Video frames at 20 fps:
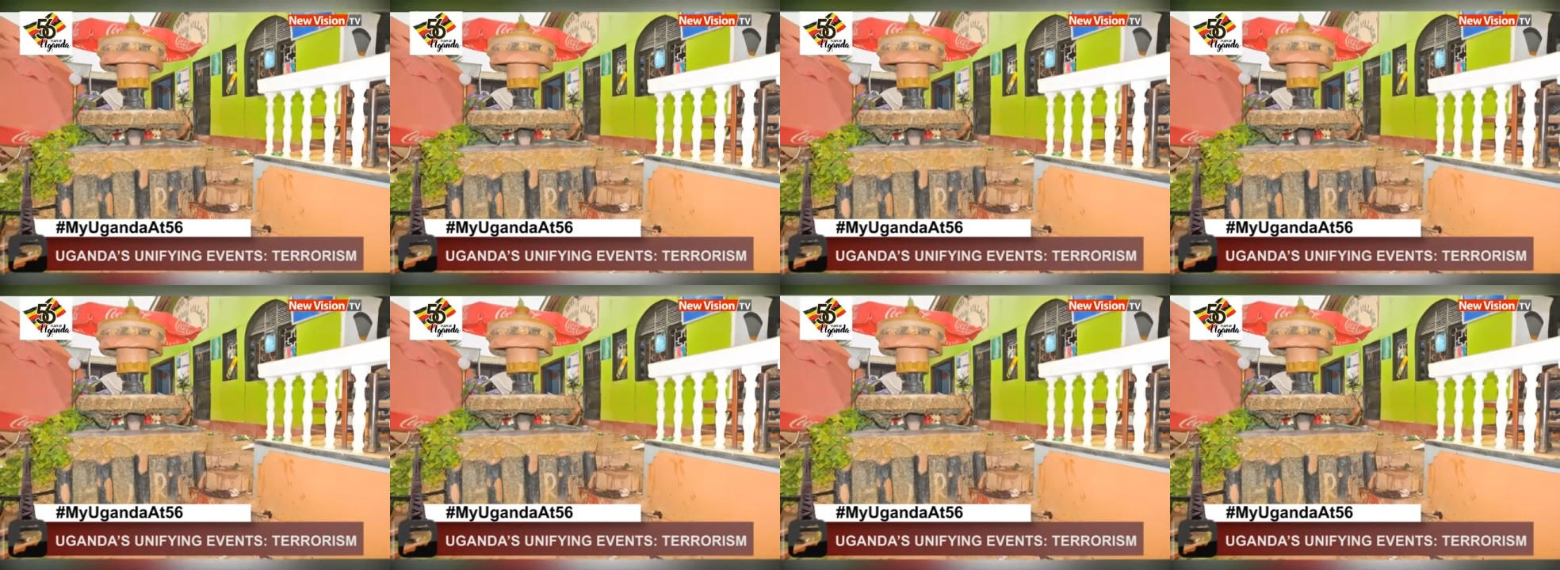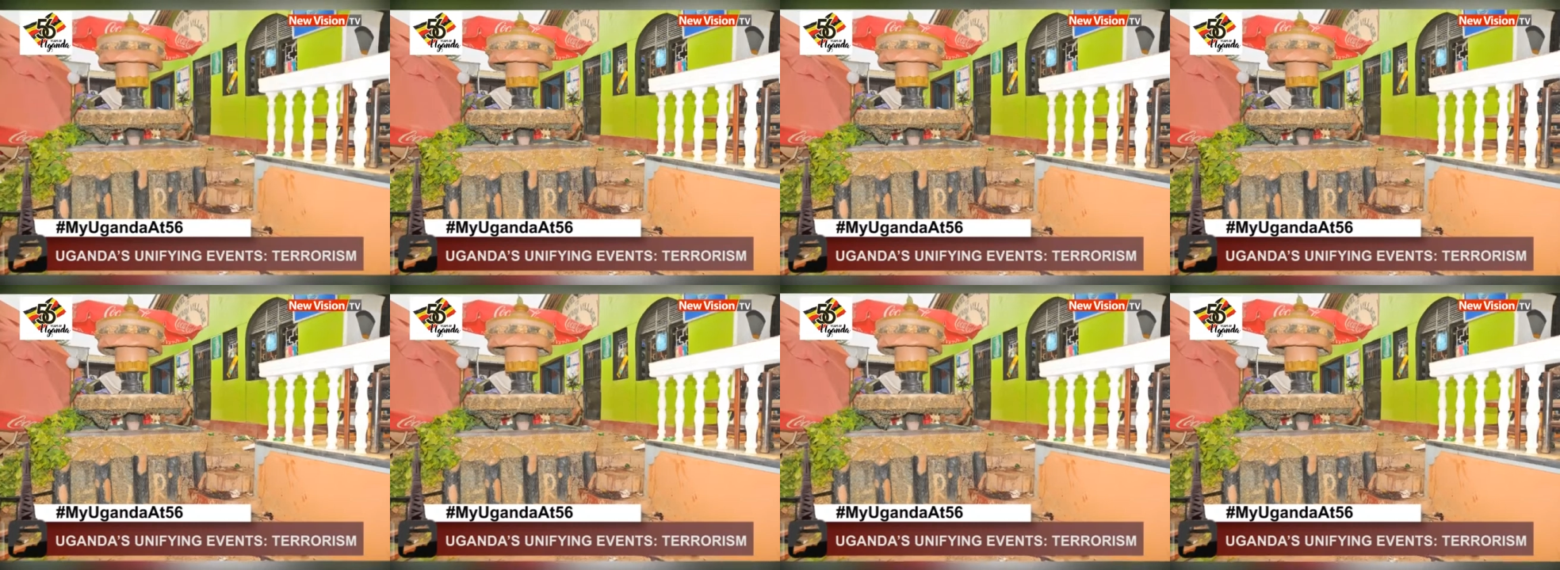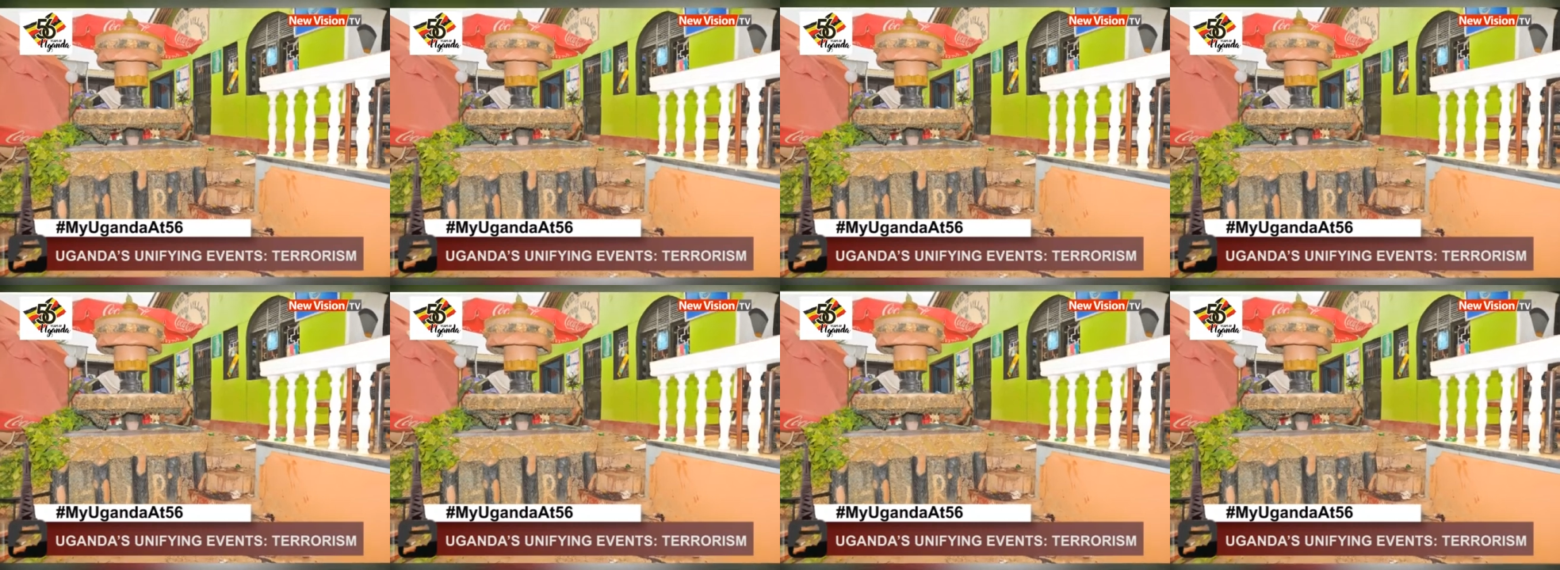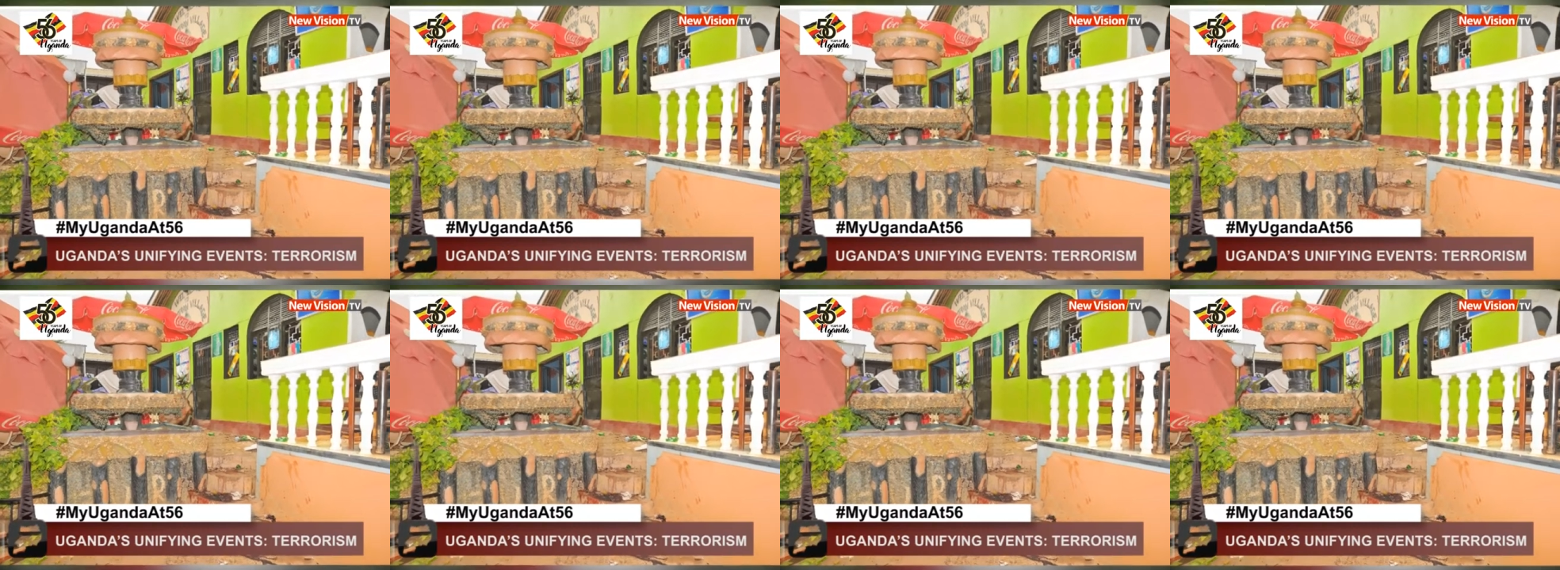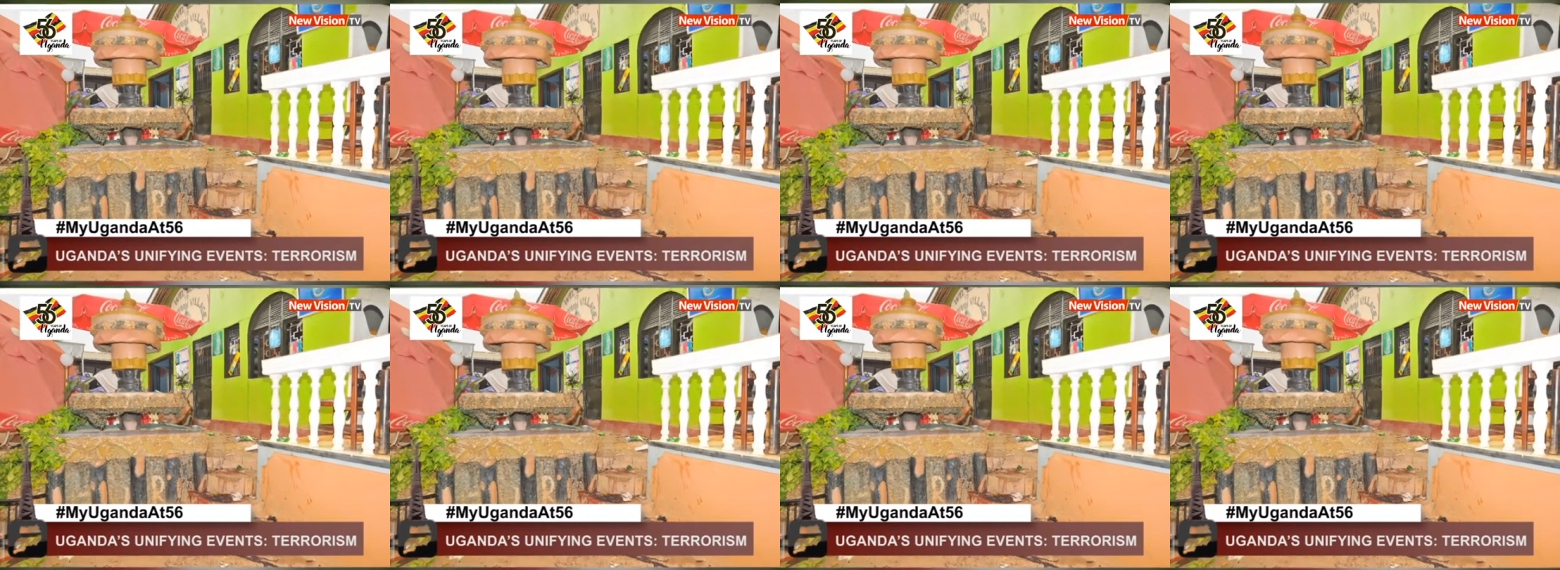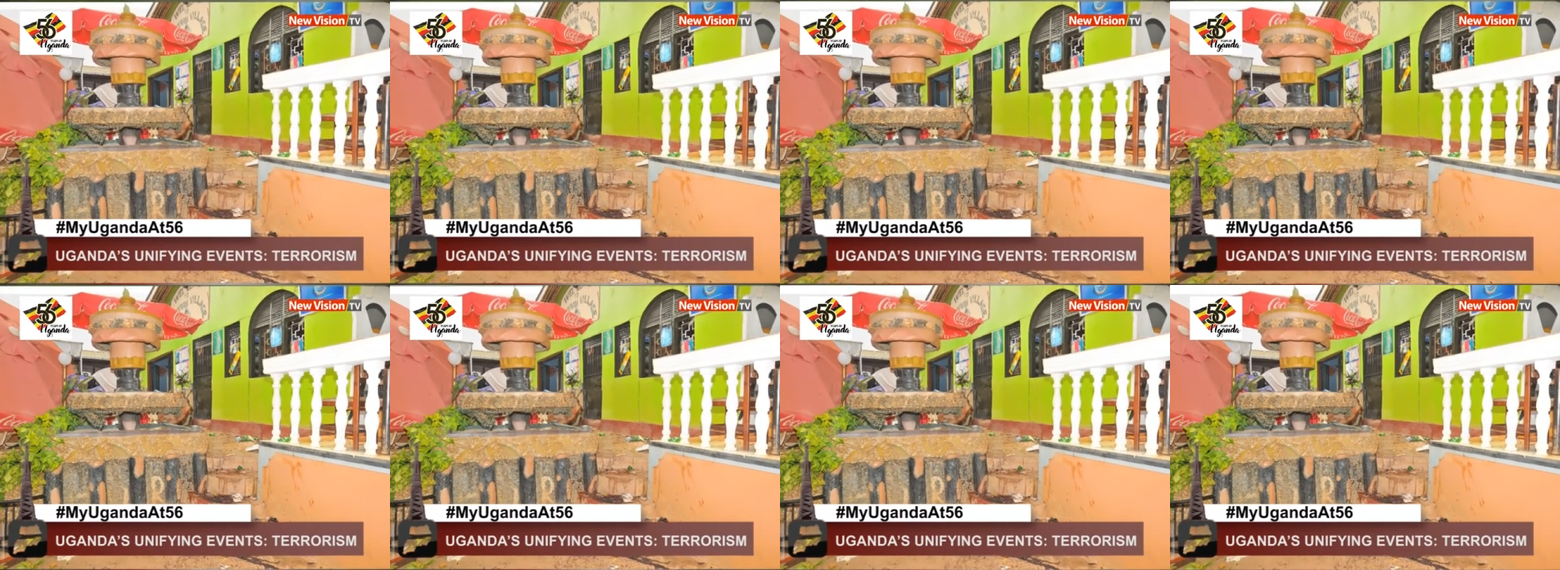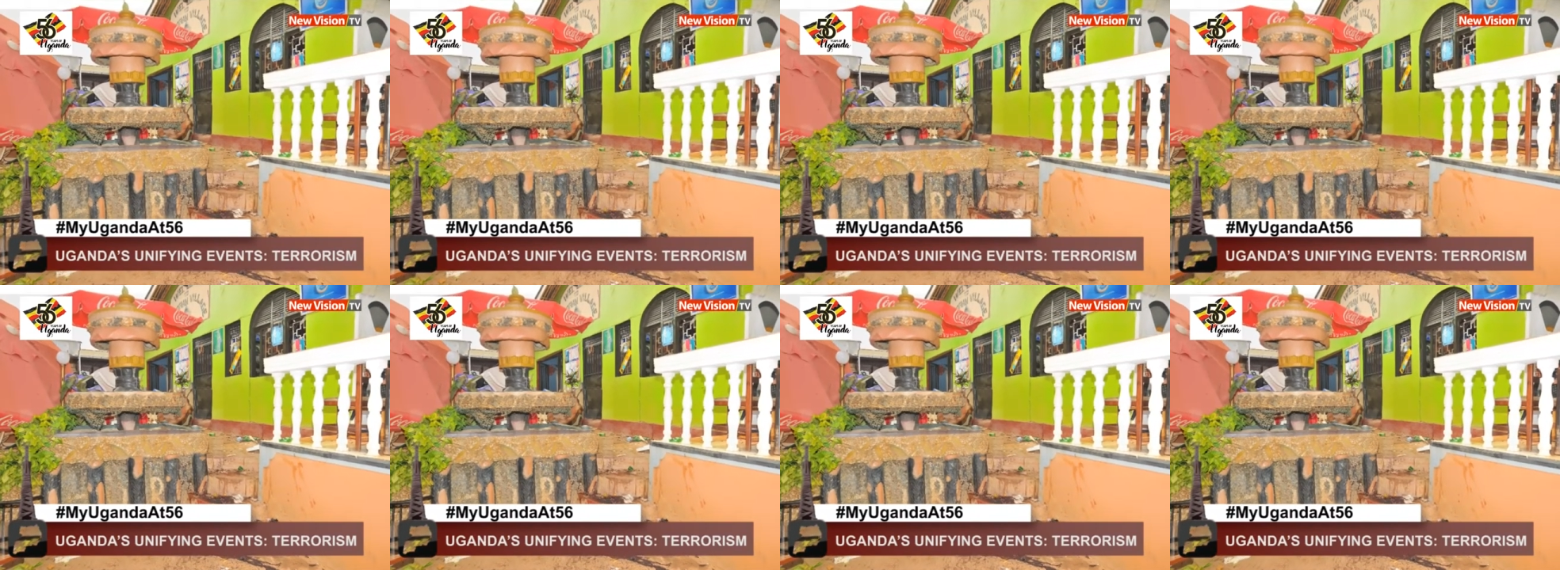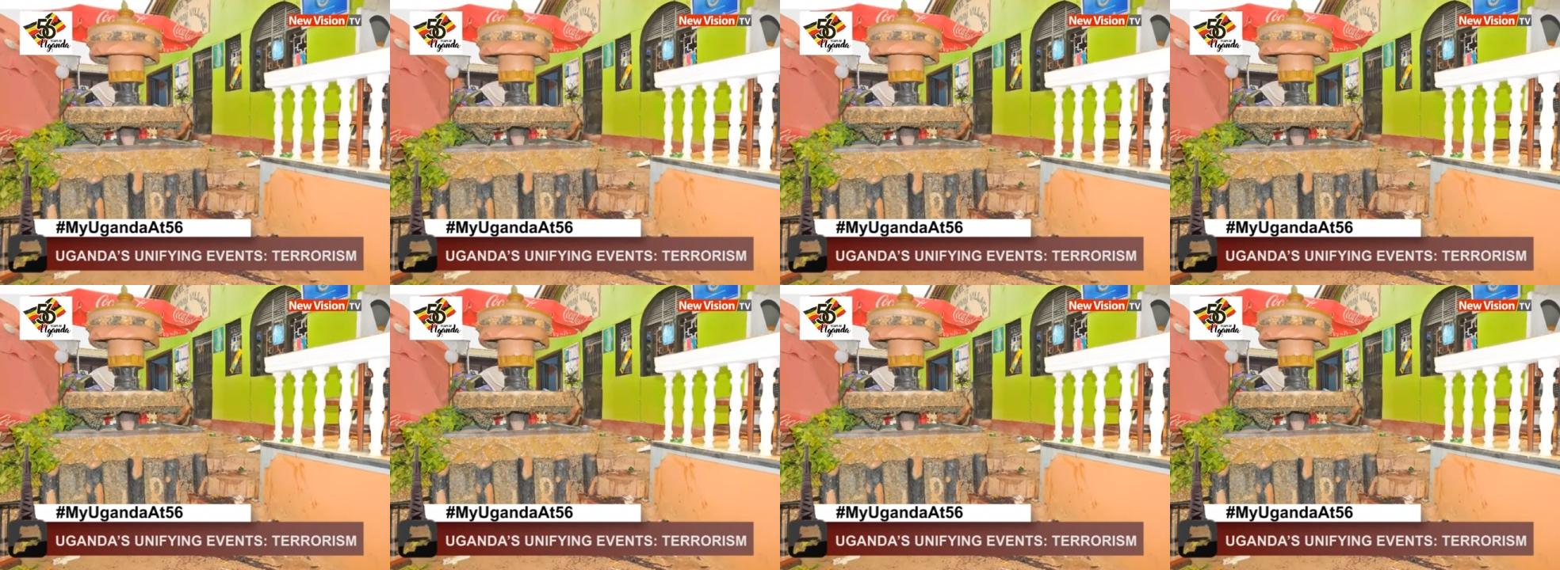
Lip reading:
Nobody's mouth can be seen.